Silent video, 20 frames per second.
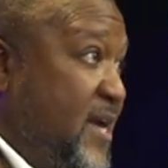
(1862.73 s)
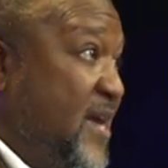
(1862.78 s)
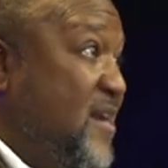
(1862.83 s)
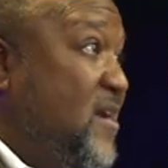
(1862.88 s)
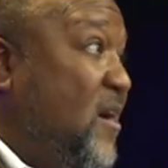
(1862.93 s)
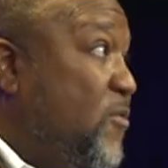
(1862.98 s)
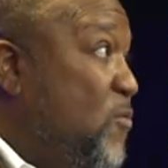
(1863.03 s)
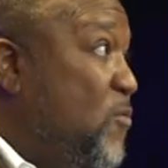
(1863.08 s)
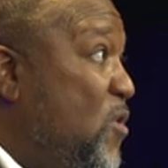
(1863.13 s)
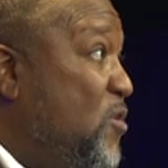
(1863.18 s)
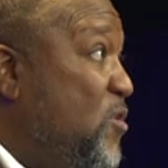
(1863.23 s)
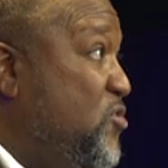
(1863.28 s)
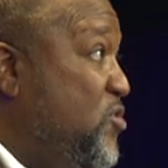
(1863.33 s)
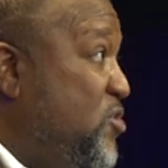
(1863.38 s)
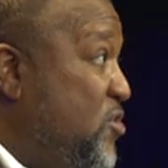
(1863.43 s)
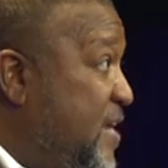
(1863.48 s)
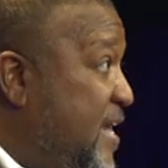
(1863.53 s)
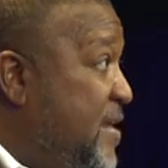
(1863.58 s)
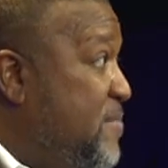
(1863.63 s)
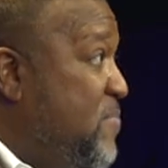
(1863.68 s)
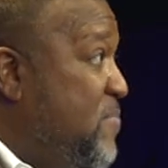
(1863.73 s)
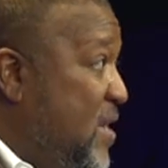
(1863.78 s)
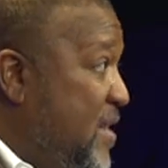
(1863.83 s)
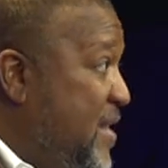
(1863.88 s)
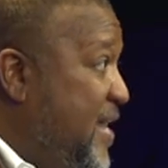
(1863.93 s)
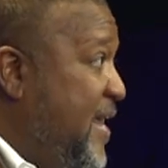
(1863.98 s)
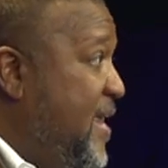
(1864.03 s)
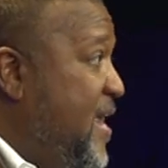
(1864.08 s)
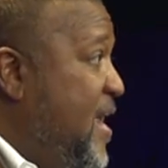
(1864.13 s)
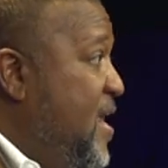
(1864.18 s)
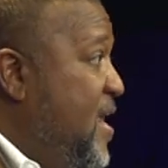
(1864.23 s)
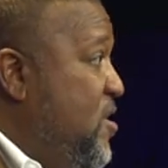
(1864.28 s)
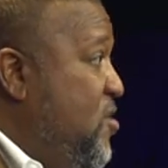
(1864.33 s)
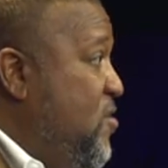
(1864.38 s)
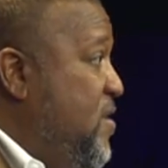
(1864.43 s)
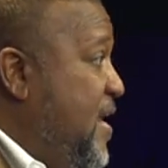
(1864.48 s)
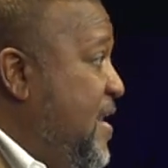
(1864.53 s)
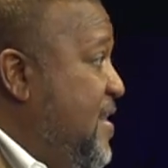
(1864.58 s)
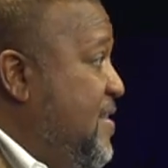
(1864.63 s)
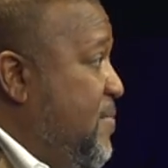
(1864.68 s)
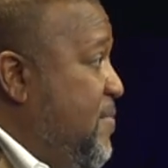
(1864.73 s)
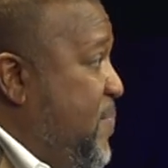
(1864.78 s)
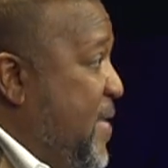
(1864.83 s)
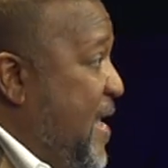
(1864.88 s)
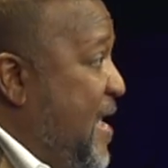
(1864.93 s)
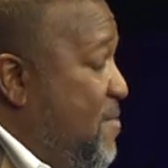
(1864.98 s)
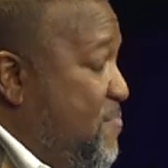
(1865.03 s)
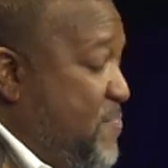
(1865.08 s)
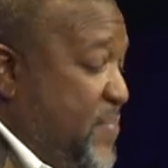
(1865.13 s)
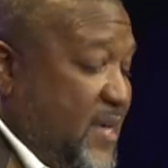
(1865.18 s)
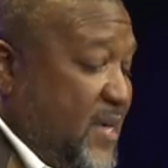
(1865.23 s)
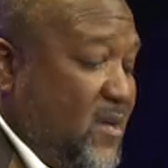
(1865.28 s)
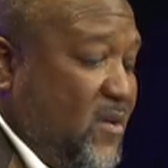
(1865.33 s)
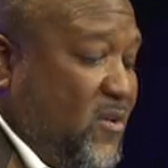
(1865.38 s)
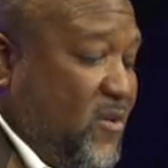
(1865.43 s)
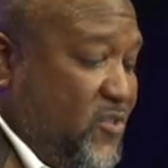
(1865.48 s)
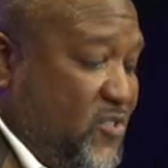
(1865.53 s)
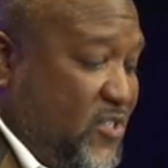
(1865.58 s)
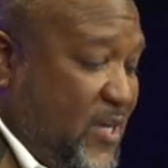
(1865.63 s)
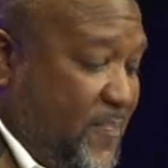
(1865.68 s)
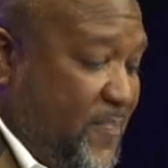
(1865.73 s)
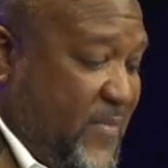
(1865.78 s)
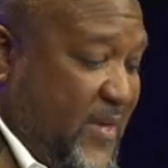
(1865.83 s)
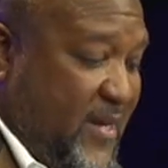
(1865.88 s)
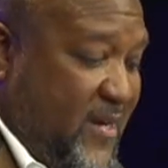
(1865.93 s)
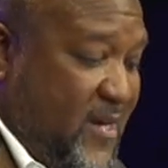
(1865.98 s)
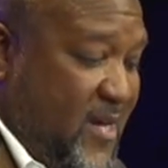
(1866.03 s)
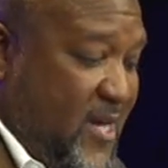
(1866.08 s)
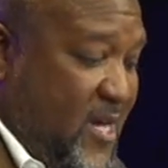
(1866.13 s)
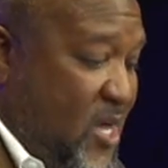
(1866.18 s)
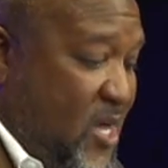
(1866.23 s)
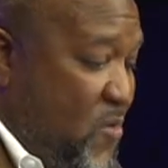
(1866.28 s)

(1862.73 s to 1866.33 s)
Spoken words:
In words, you need money. You needed to pay a bill or something.